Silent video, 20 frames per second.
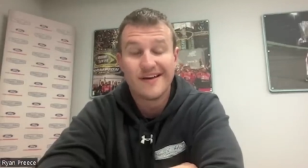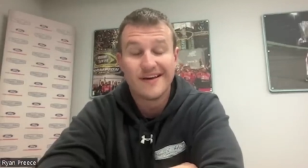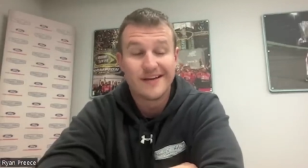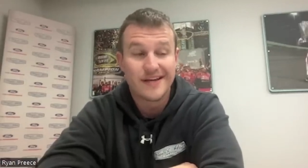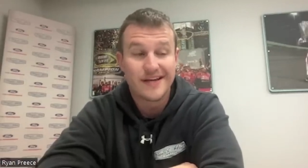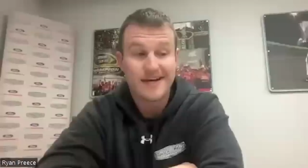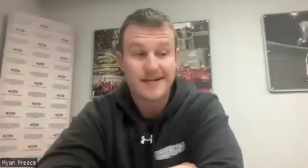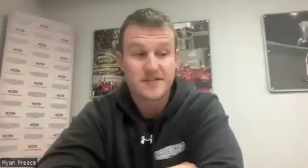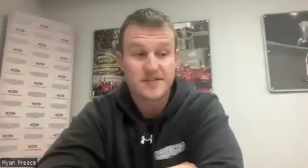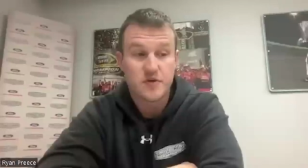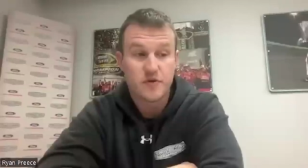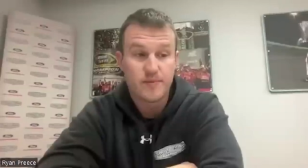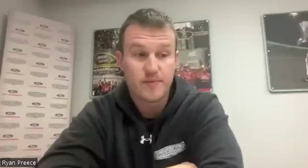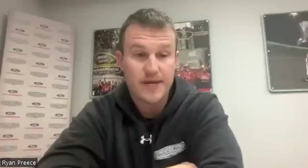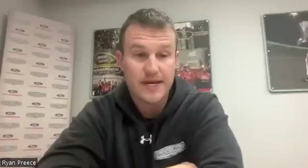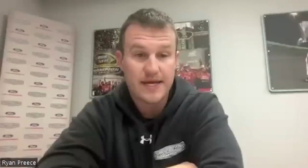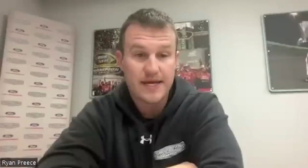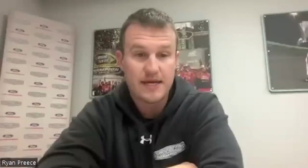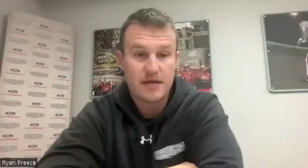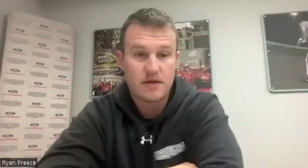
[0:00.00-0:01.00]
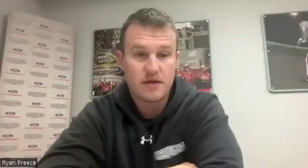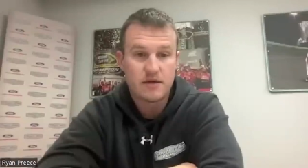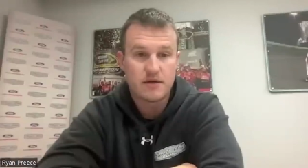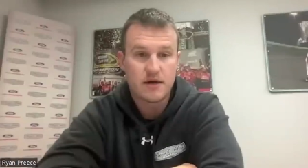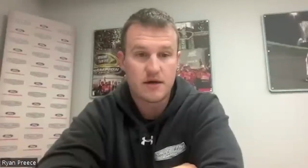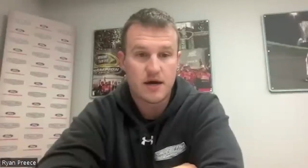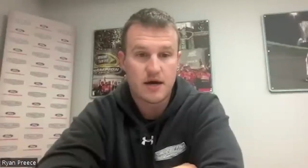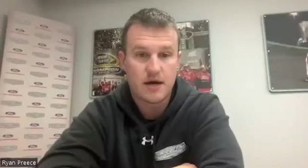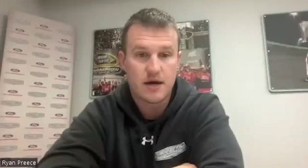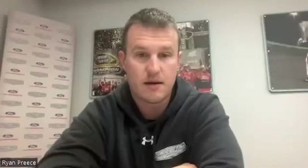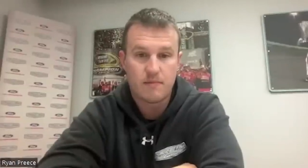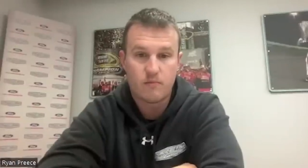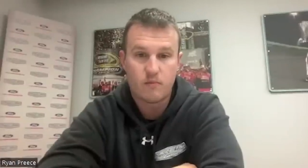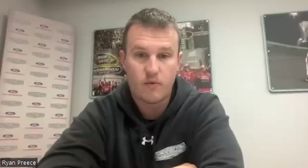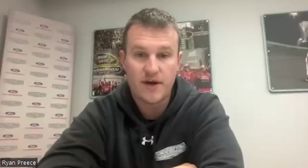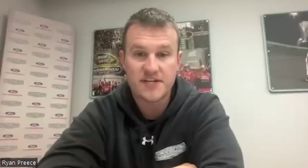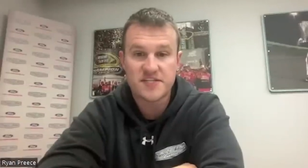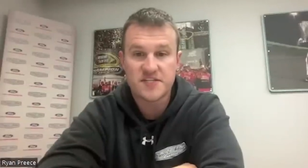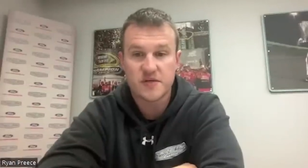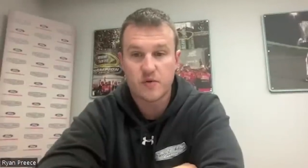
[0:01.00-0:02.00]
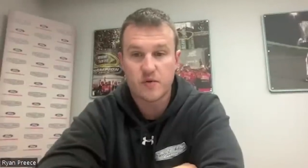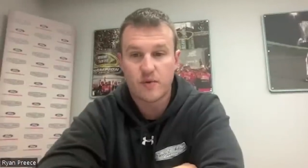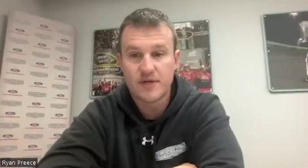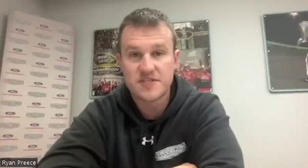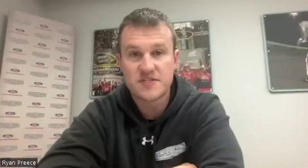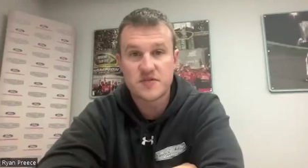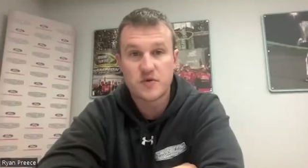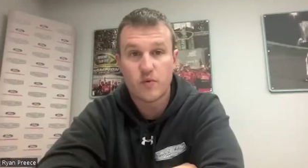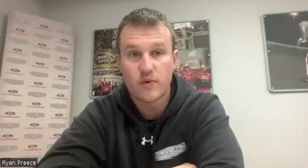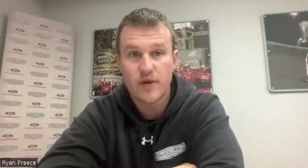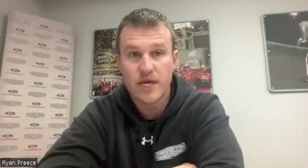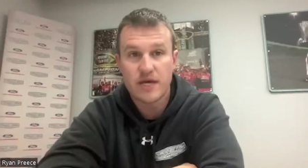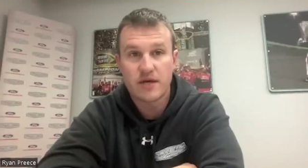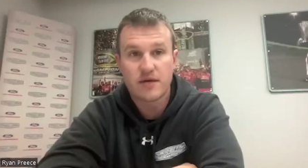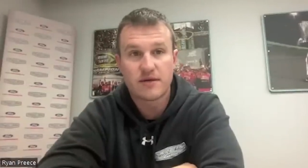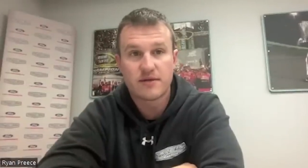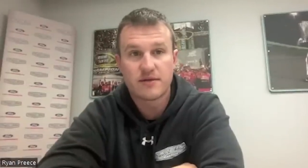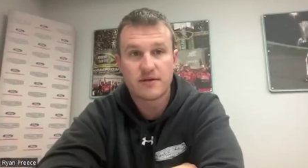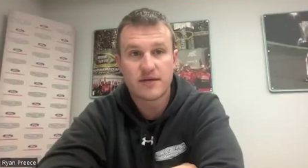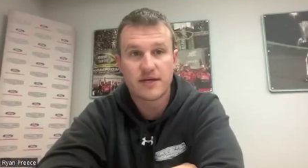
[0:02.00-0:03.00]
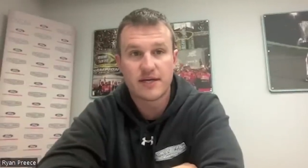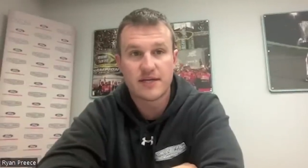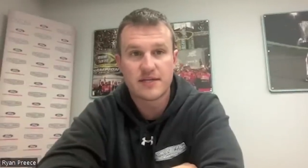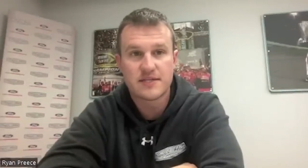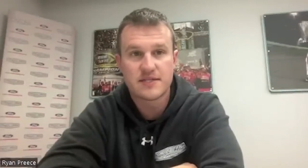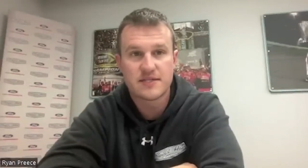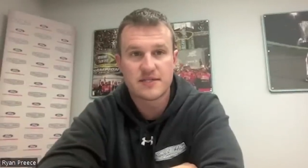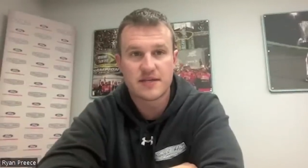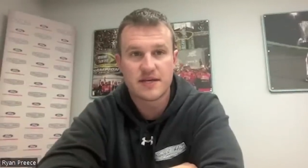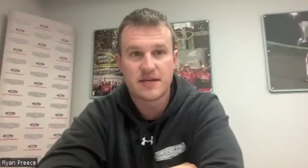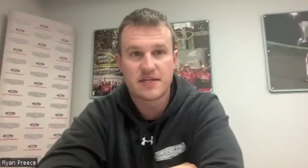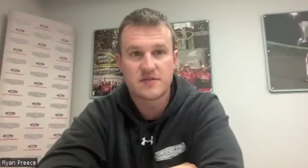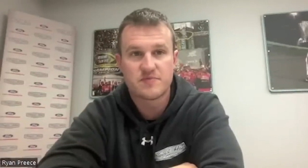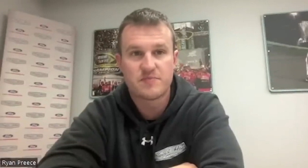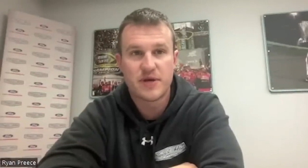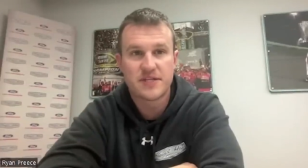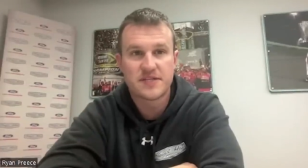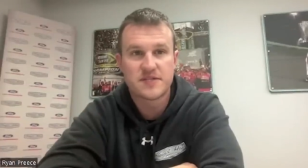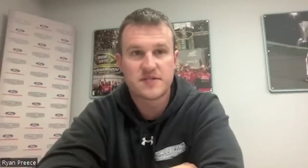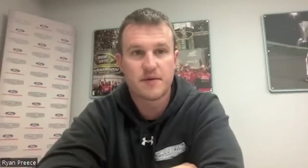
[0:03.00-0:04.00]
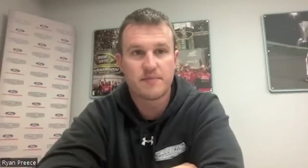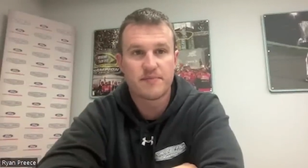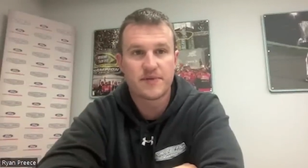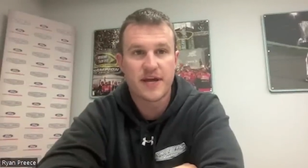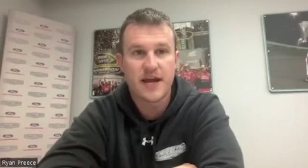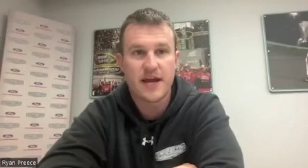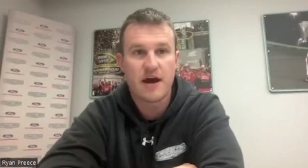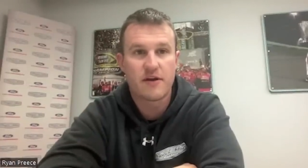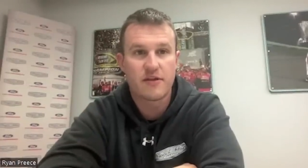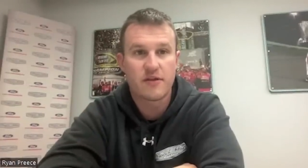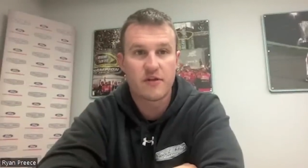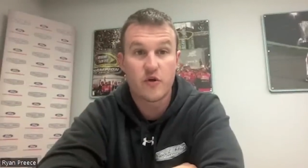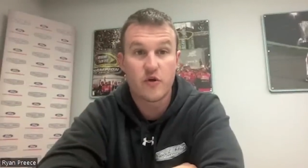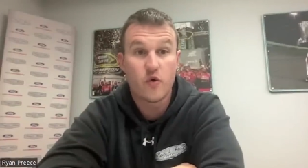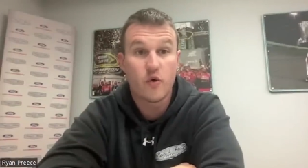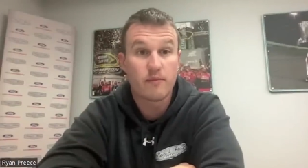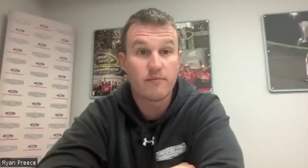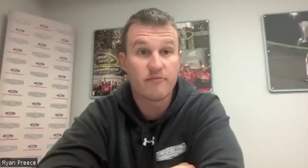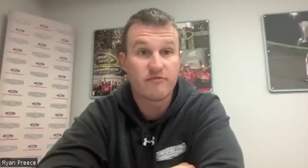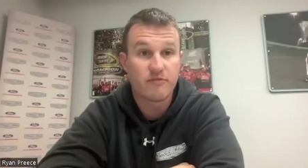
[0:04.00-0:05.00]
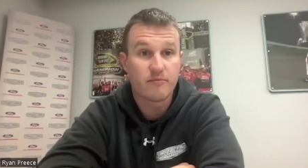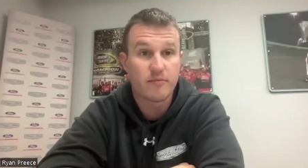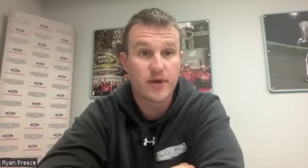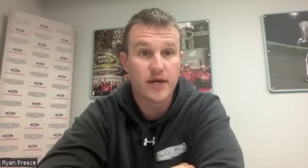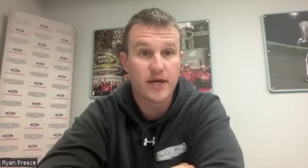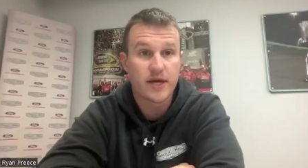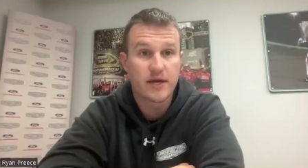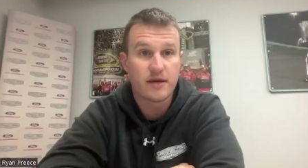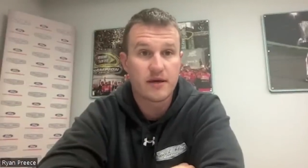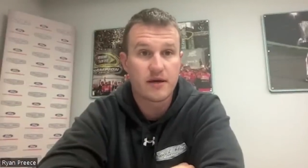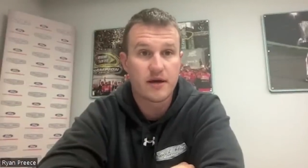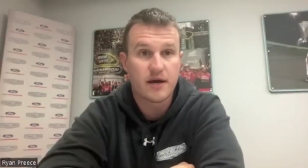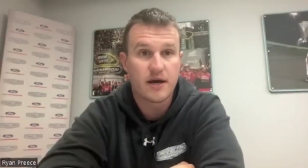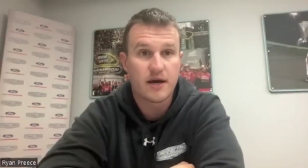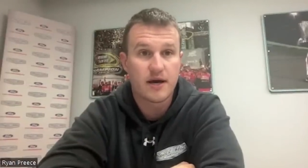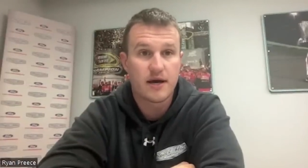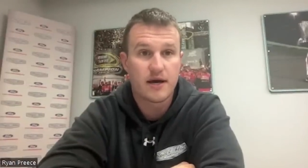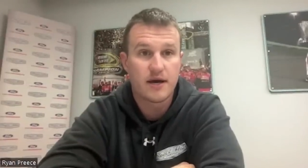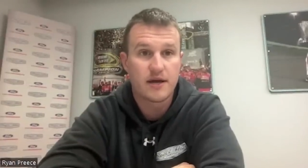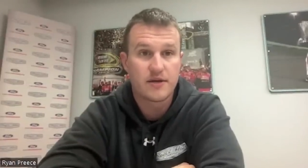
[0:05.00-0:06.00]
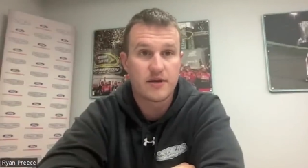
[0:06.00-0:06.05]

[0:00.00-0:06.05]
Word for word: yeah so me um, racing once a week has has been something out of the norm for me uh,